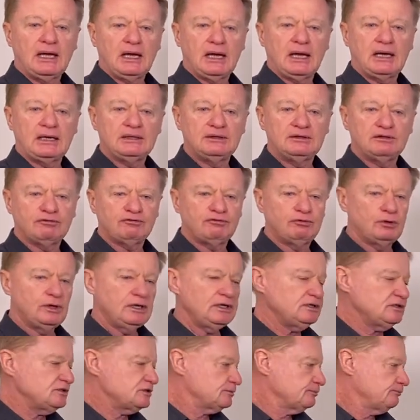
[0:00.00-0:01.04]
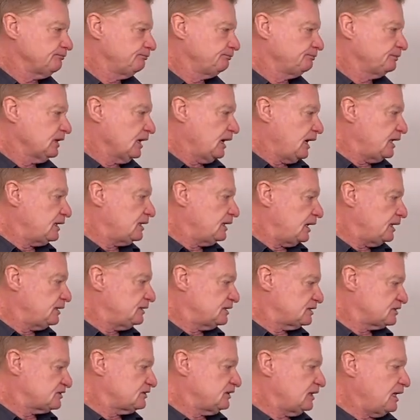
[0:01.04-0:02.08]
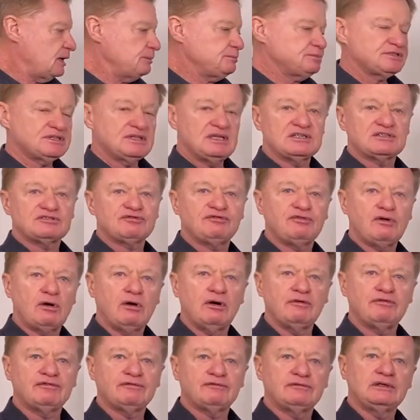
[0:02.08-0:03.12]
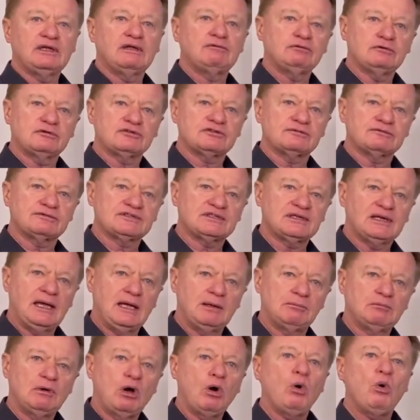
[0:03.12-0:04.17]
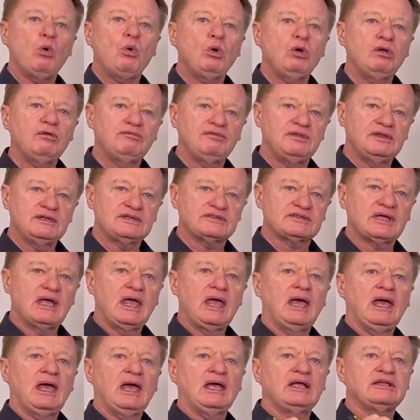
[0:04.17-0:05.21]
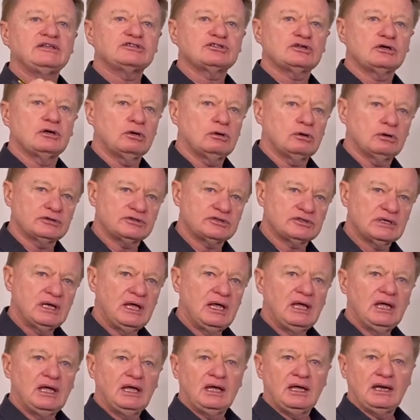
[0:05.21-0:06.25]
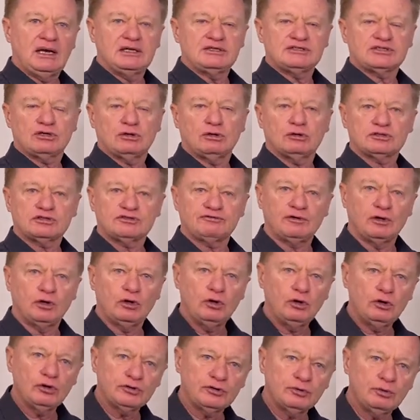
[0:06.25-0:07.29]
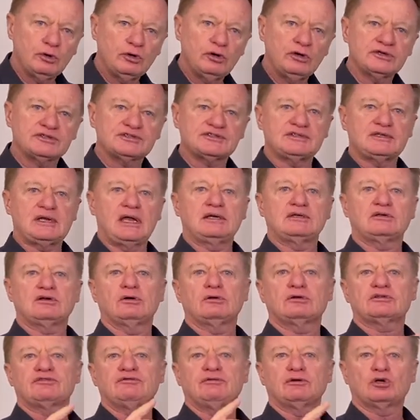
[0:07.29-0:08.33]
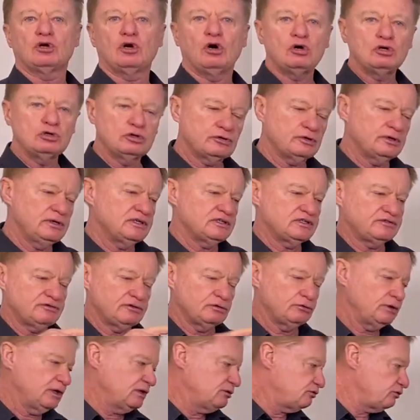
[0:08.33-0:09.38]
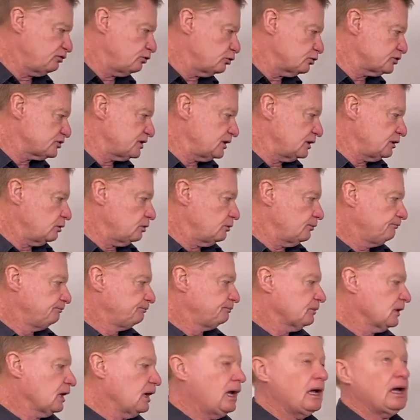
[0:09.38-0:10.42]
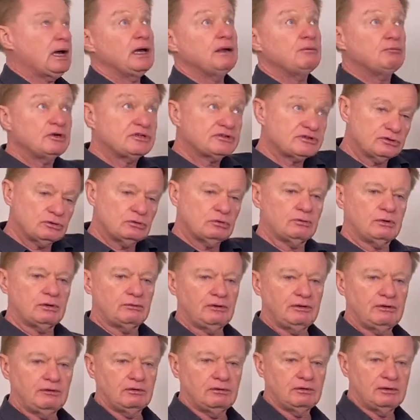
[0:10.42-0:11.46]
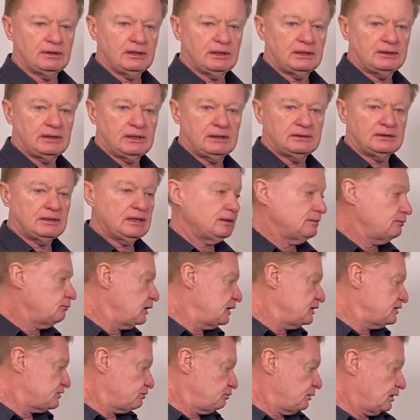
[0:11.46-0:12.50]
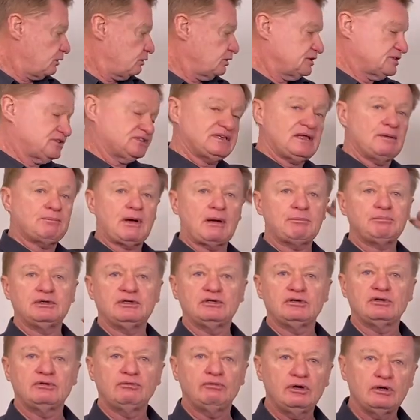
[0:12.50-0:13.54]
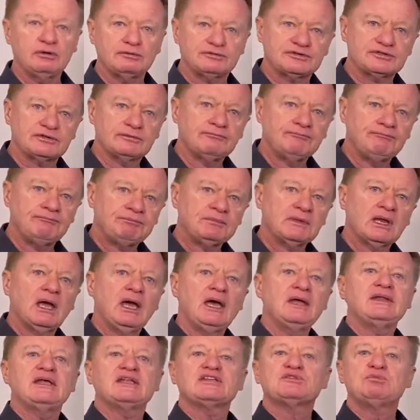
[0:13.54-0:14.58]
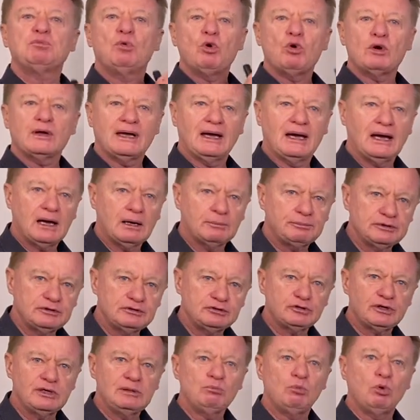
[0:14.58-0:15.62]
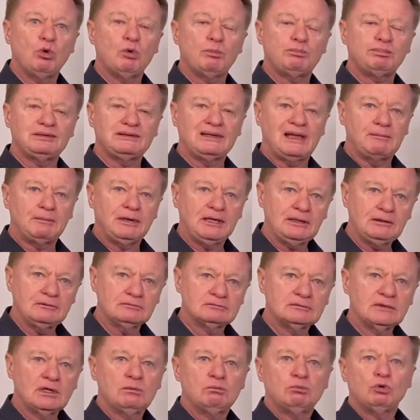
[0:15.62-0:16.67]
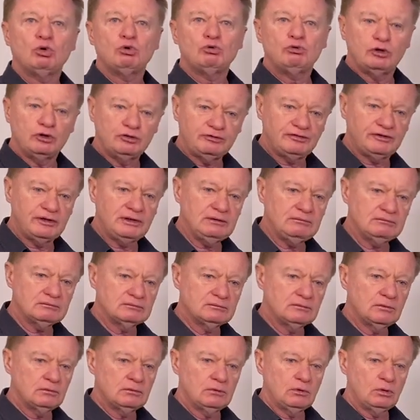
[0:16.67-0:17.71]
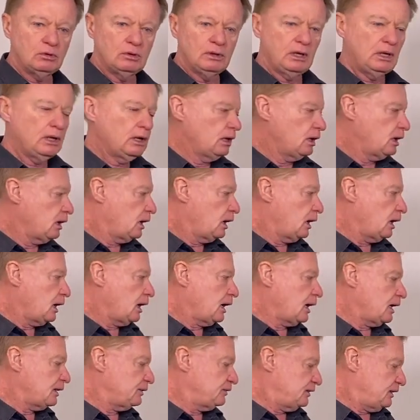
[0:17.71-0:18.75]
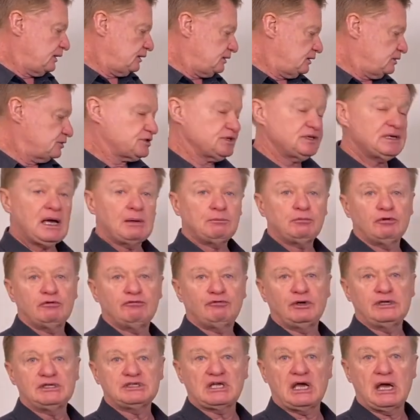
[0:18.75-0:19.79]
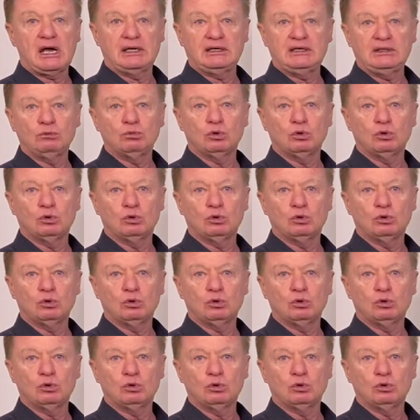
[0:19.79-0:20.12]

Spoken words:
in the footings. And the slabs, there's 5 levels of slab. All of this adds cost. It adds cost for earthworks, it adds cost for concreters, for reinforcing, and we saw what that means. We've got to step up into the roofs. And that's more carpentry, more plumbing, more roofing. There's a number of retaining